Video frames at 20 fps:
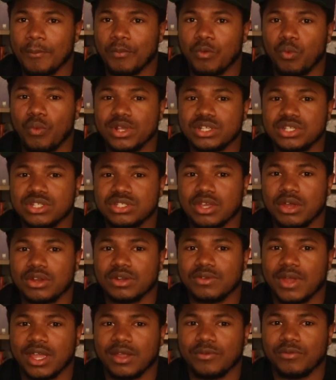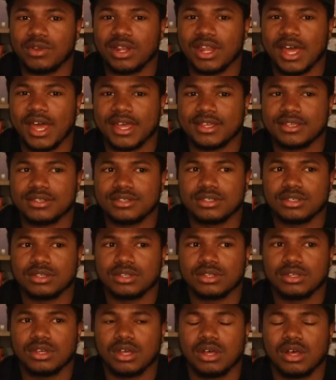But once she started to realize,
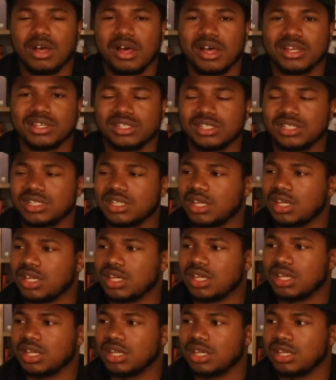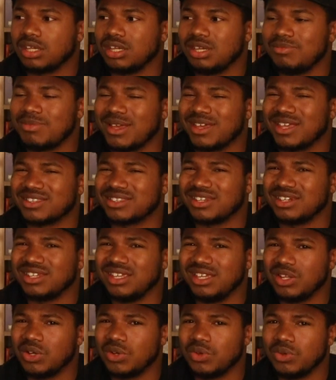oh shit, he might get the
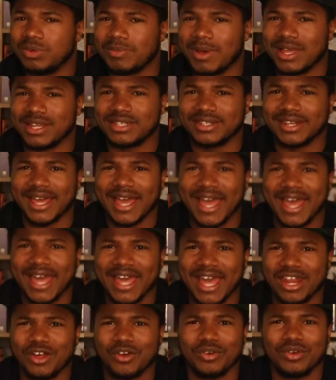needle, he might die.